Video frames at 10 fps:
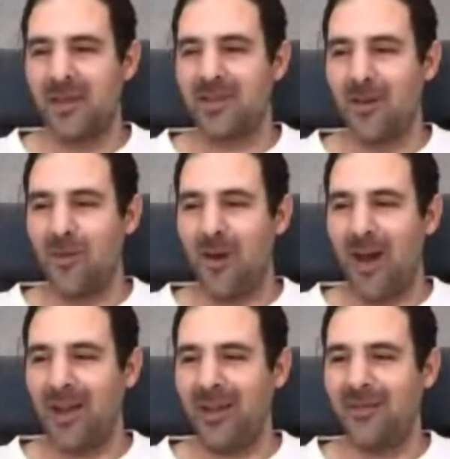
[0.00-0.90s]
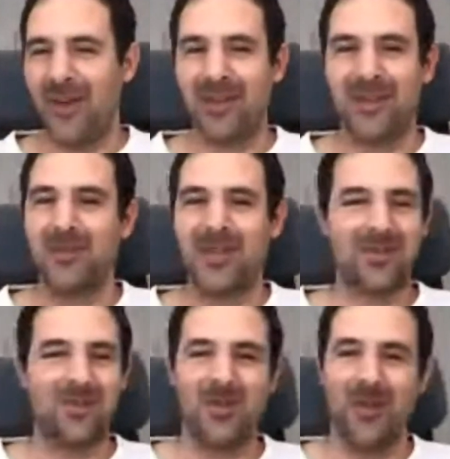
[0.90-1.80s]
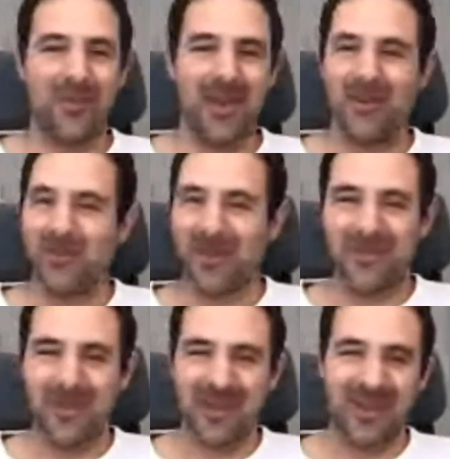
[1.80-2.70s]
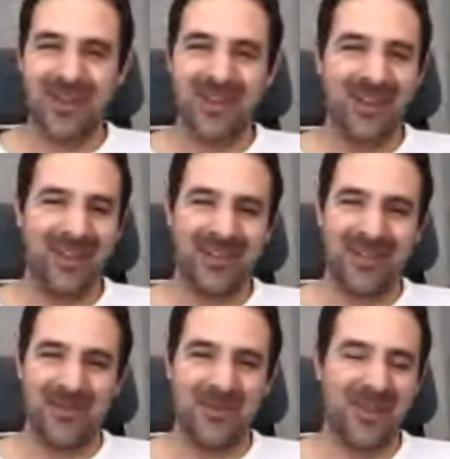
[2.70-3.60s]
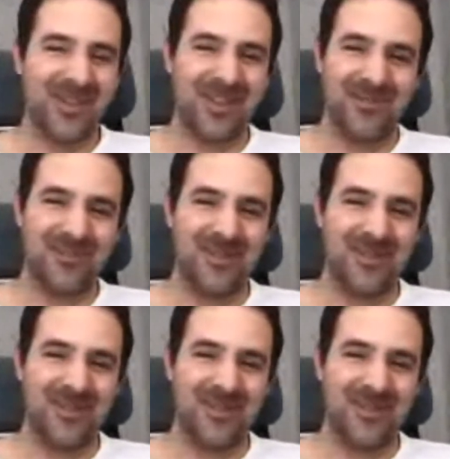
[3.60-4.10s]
So I invite them just to calm down and be friendly, and that's it.